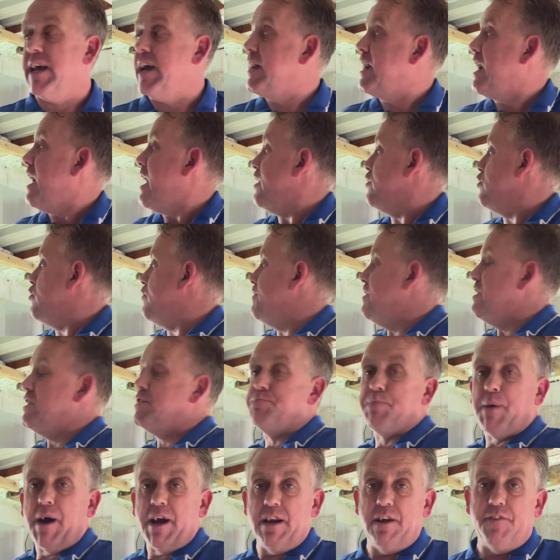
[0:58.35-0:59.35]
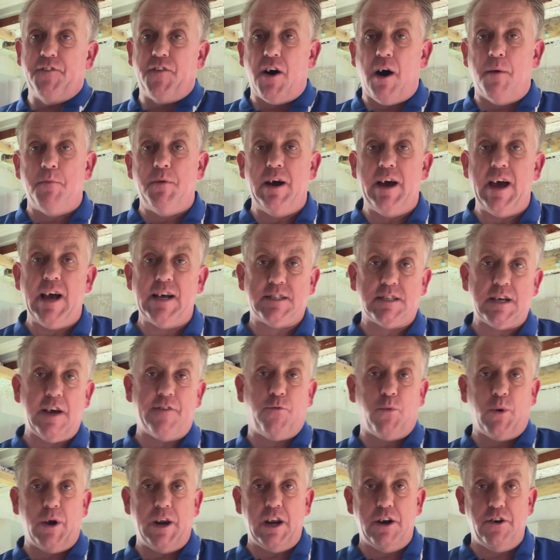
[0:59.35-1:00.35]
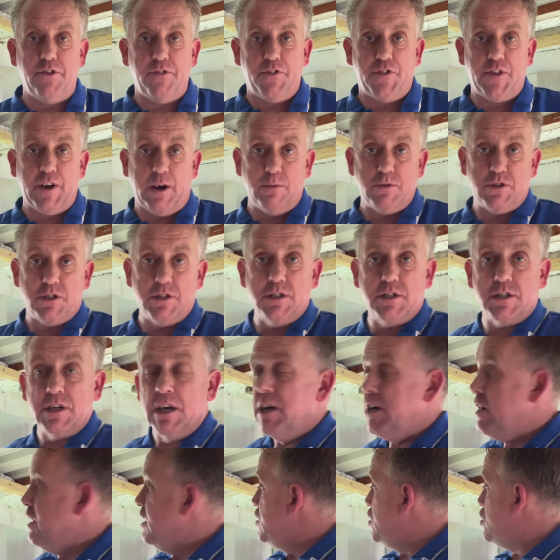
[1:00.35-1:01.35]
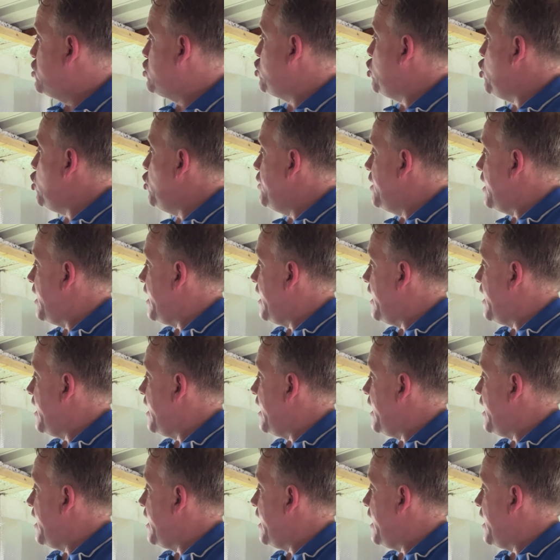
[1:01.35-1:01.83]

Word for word: I can on these Spider Farmer SF1000s, just turn the